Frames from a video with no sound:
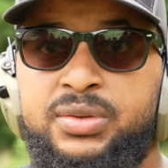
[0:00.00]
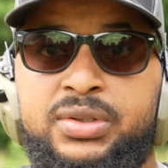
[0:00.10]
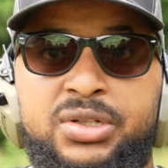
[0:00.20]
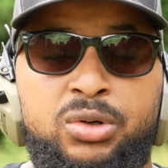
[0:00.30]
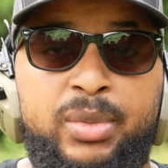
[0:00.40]

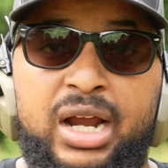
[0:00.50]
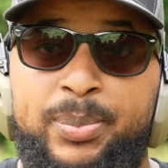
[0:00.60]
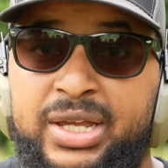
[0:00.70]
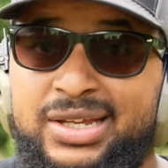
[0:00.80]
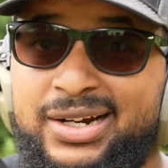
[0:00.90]
So in my
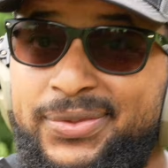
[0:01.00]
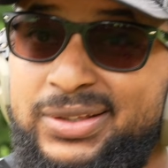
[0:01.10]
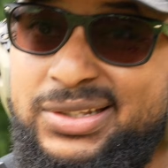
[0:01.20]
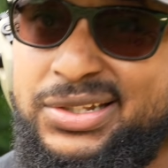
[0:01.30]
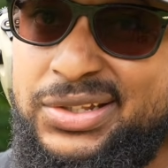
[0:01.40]
opinion, I
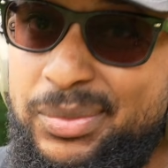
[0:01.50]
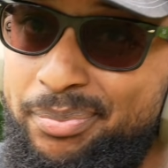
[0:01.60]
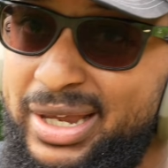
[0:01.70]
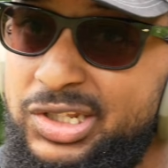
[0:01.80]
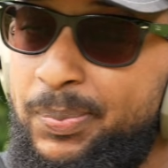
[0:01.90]
think this is the
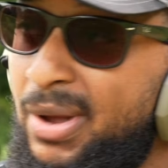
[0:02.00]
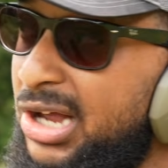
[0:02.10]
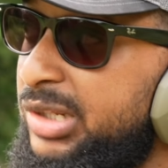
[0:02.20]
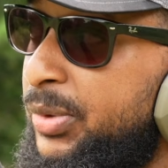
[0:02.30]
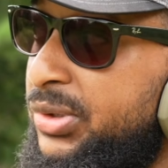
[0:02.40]
best
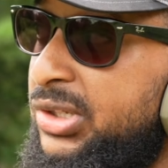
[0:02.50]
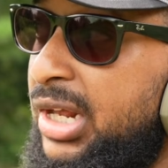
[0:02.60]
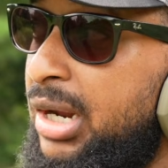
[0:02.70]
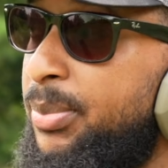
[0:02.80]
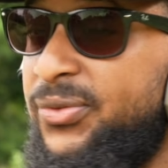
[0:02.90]
possible
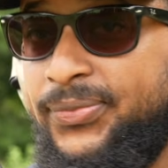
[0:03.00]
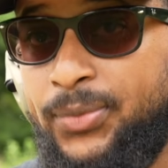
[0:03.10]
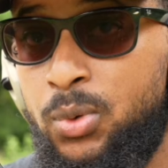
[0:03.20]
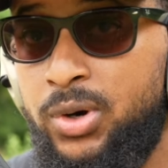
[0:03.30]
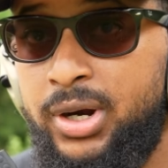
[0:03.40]
setup
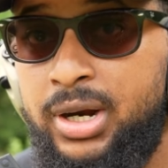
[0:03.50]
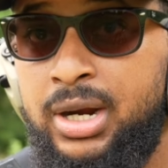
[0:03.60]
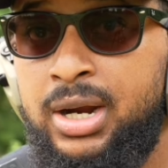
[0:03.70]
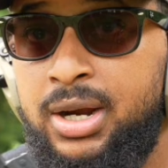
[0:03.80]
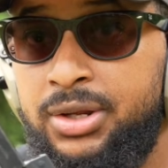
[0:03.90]
for
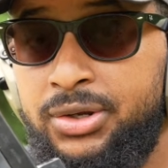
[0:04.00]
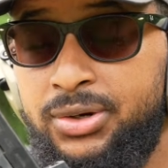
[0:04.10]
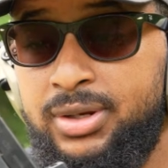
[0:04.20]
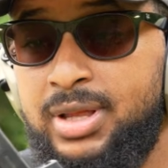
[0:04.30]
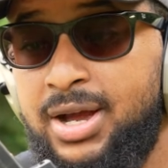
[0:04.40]

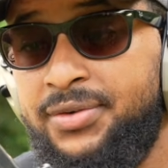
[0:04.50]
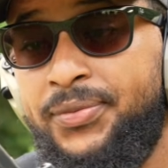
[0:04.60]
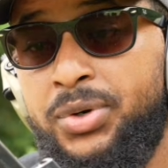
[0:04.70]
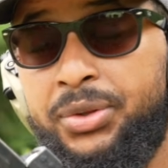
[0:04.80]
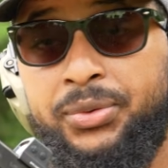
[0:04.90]
your Glock
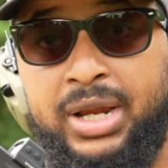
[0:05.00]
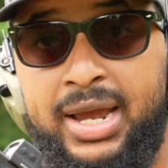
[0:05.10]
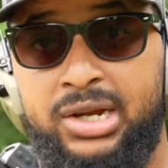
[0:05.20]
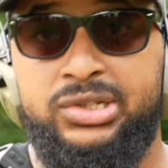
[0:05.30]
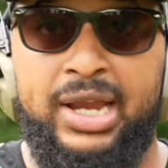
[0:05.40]

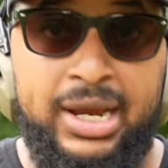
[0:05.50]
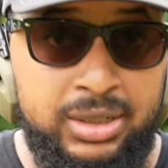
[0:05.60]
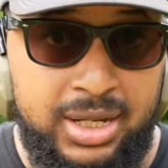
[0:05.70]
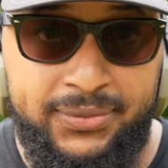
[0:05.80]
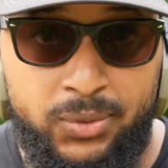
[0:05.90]
43X and
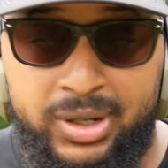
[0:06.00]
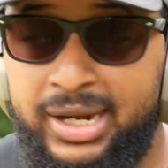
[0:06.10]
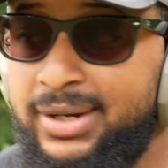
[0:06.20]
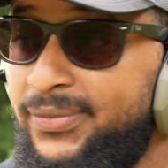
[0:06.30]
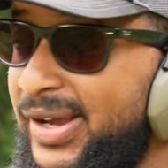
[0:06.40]
Glock
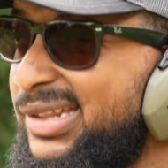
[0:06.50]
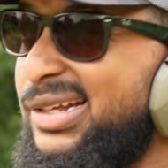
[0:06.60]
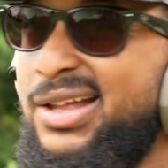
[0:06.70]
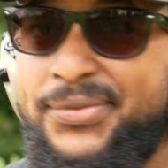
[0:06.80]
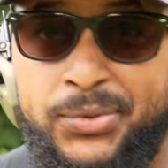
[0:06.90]
48. In fact, the
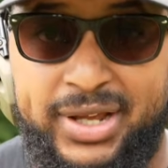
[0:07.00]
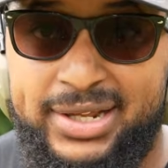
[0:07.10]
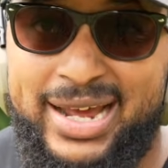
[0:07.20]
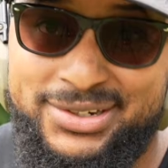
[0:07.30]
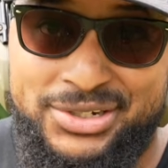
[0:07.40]
Glock
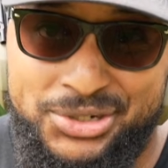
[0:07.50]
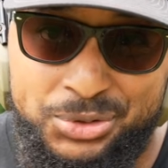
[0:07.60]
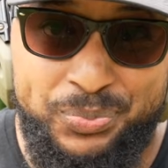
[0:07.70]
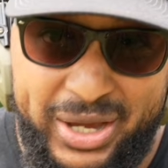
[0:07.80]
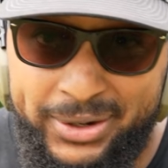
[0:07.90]
48 actually
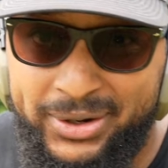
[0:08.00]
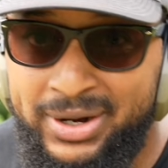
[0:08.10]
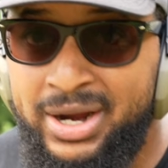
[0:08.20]
shoots better,